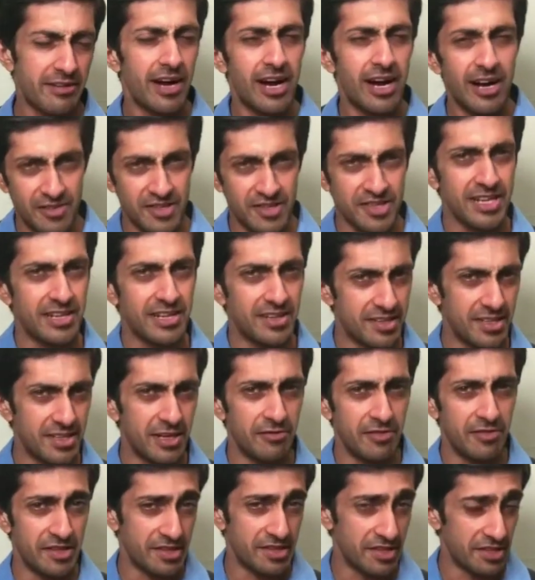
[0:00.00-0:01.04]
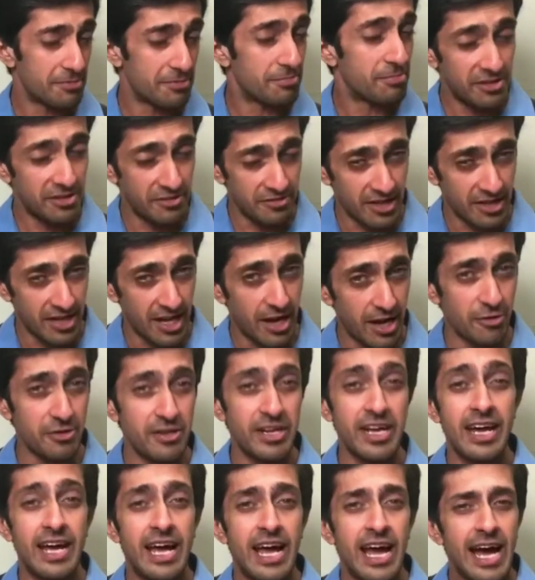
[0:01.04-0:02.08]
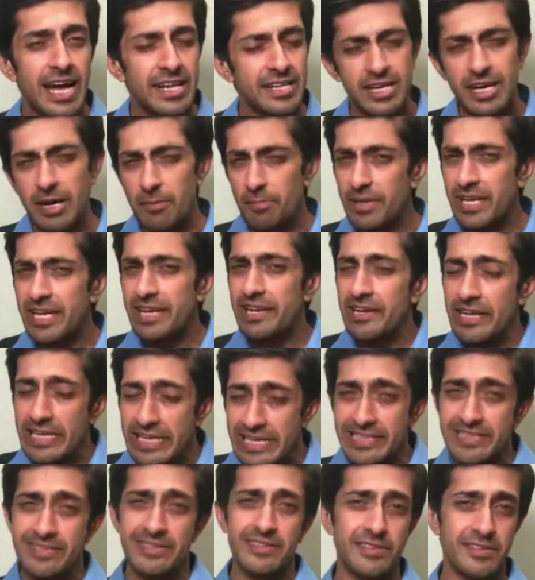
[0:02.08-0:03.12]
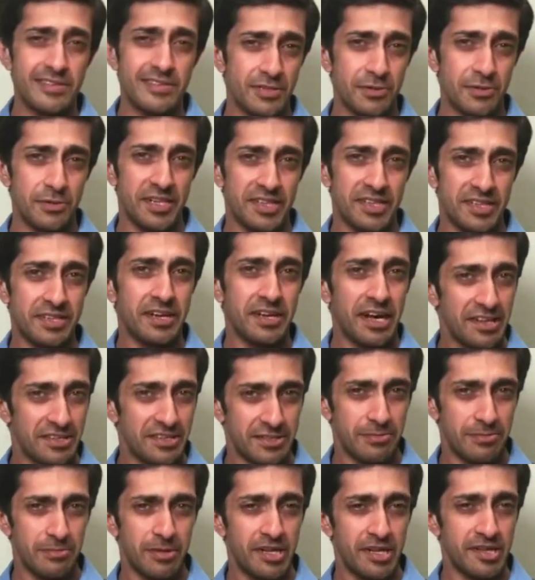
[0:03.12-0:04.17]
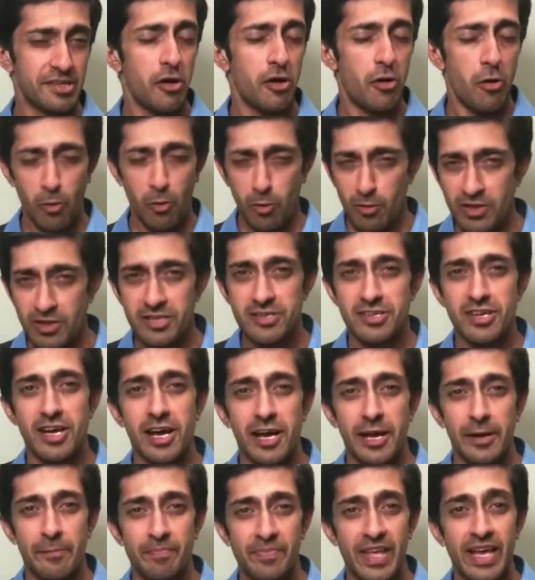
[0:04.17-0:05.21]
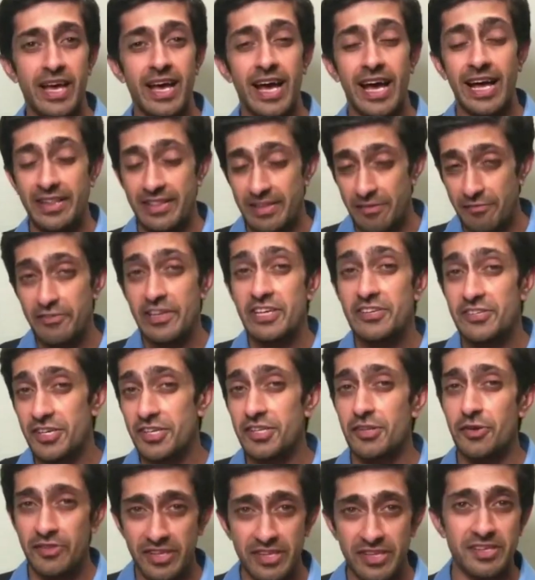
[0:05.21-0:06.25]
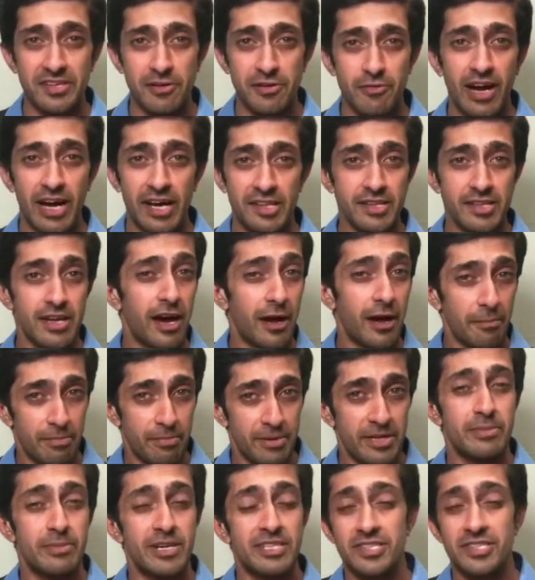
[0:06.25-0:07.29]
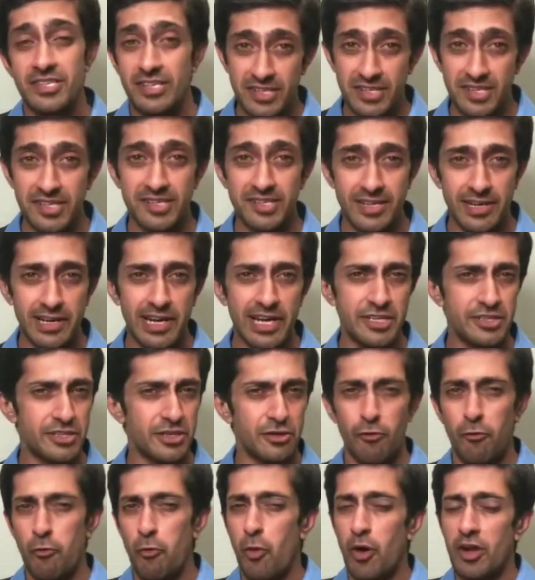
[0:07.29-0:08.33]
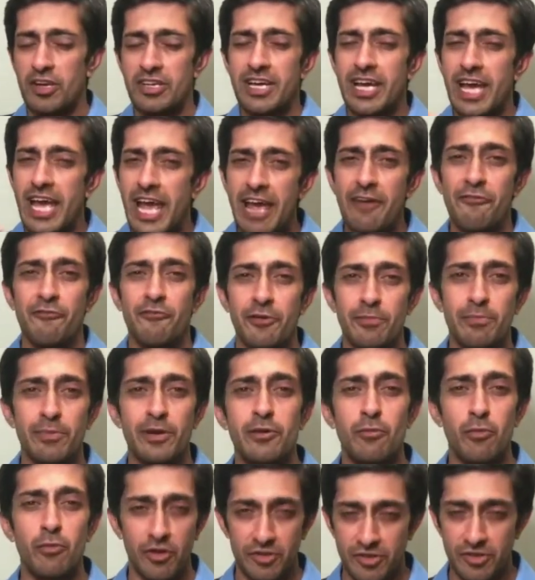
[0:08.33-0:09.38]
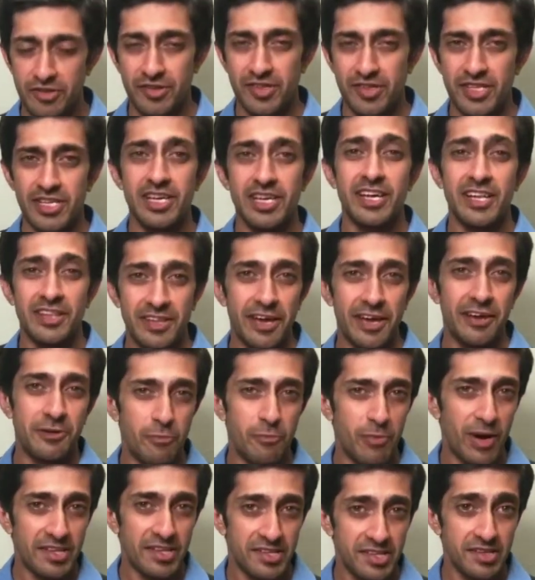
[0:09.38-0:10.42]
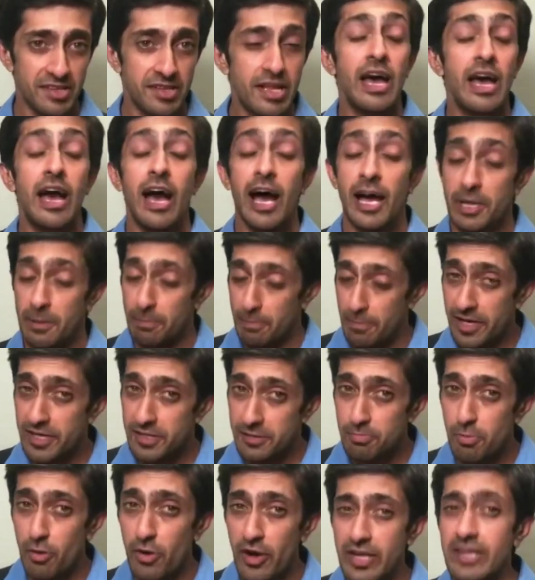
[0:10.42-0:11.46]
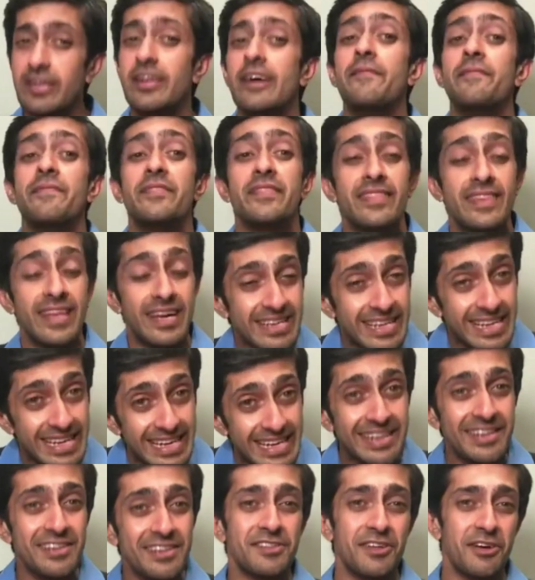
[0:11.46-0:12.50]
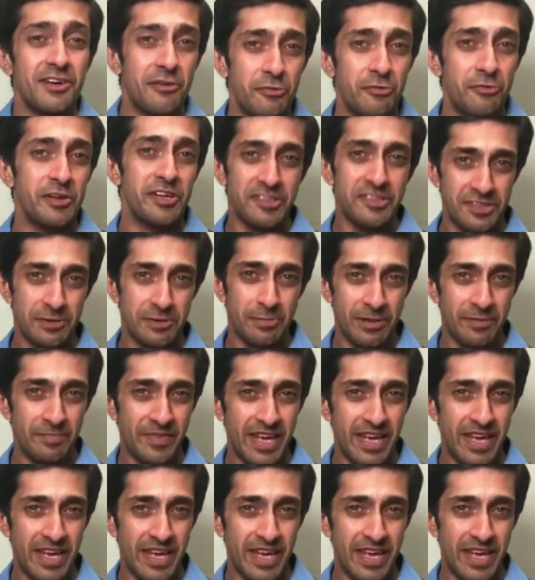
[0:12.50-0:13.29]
after-sales service is pretty renowned, and the company listens to its customers all the time, and the features on this device are pretty much a distillation of what everybody wants to see in their devices at a price point that is reasonable.